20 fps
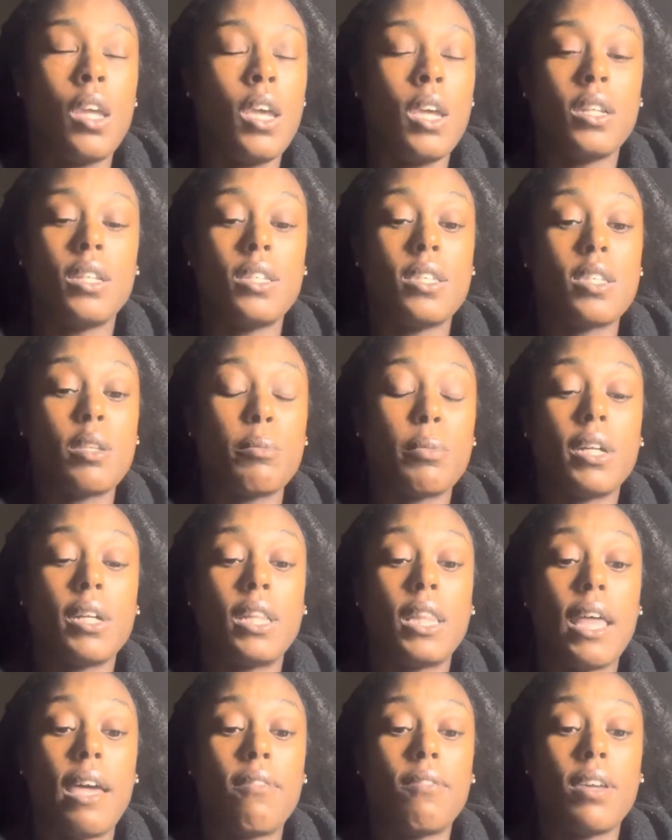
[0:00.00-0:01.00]
December
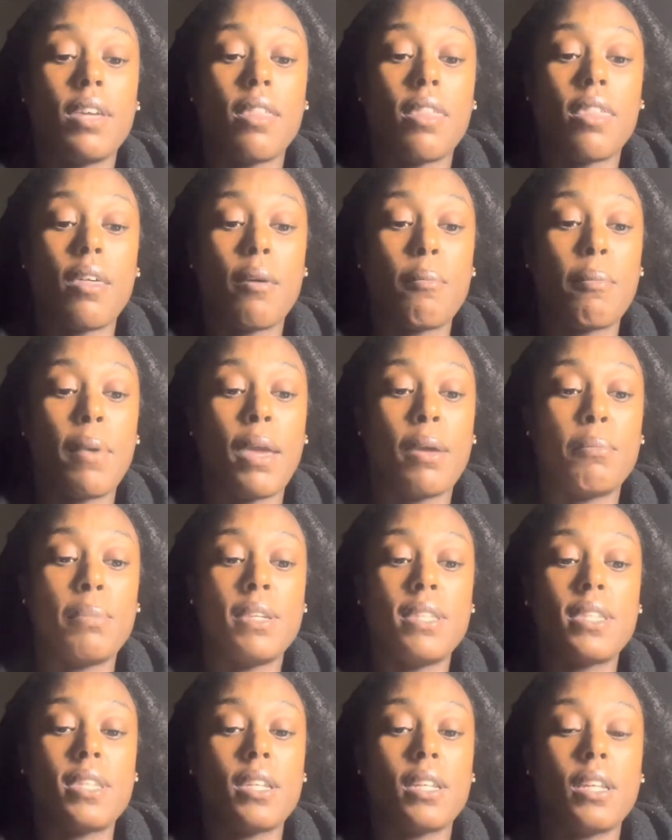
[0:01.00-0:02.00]
11th may
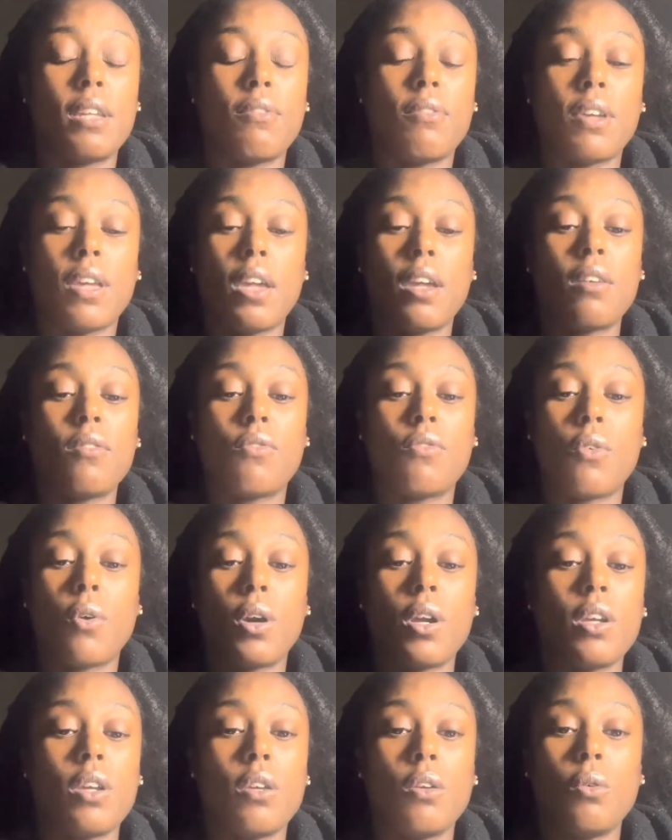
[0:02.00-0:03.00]
be significant
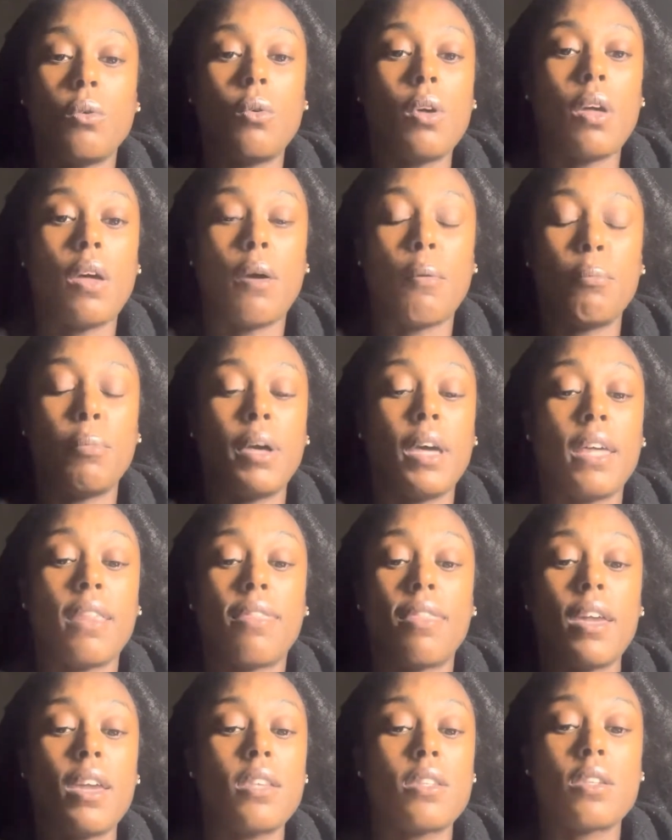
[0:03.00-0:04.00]
for you,
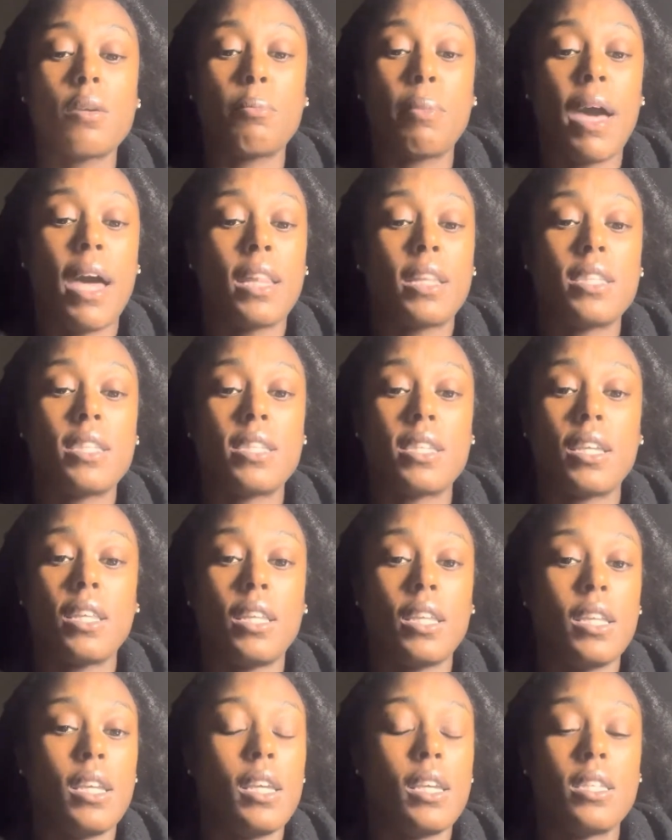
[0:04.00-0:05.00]
but things are
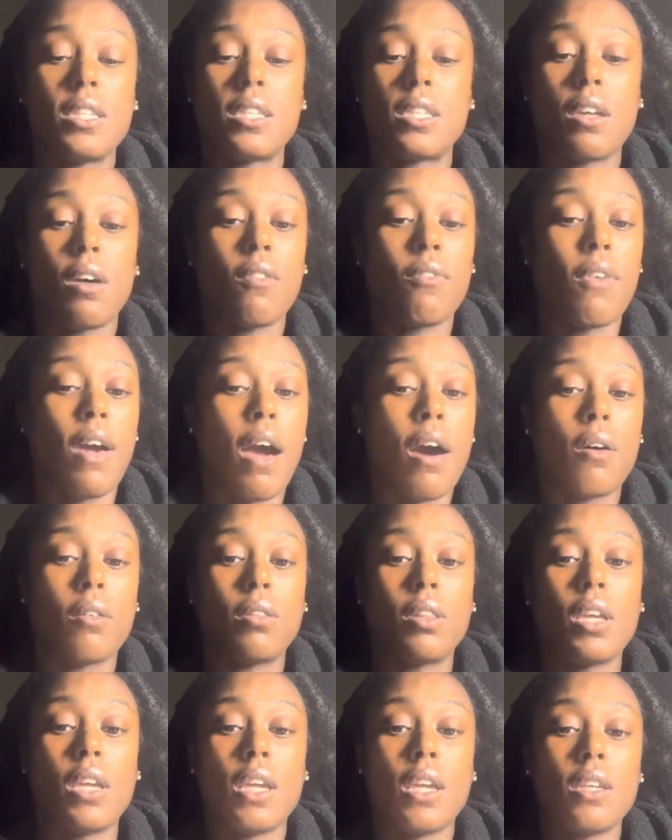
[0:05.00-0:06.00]
balancing itself out.
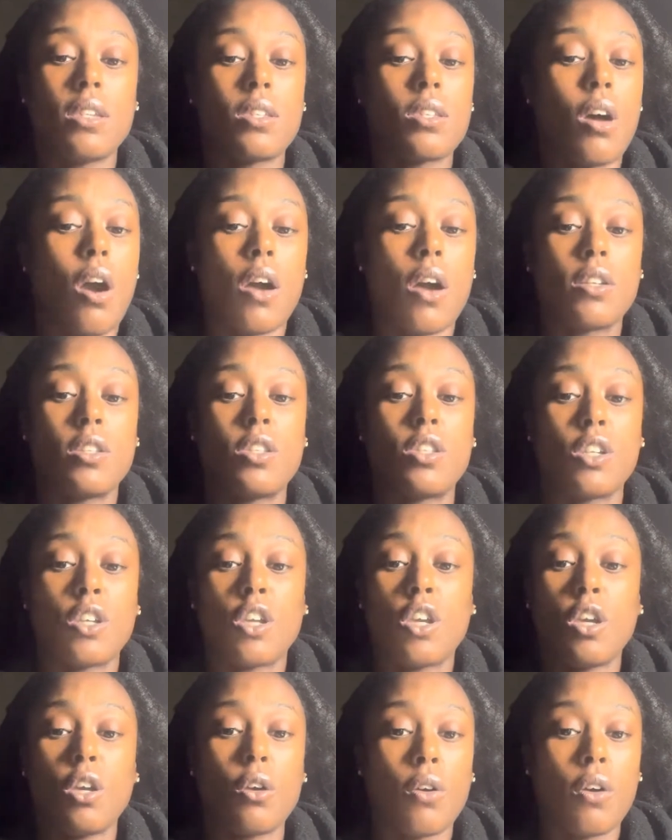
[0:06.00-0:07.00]
Things are
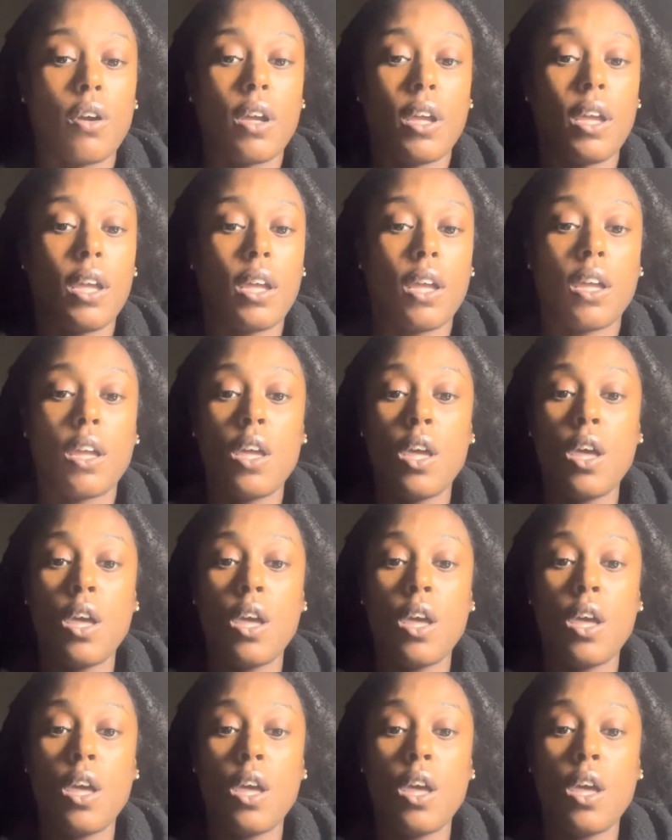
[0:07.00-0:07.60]
securing.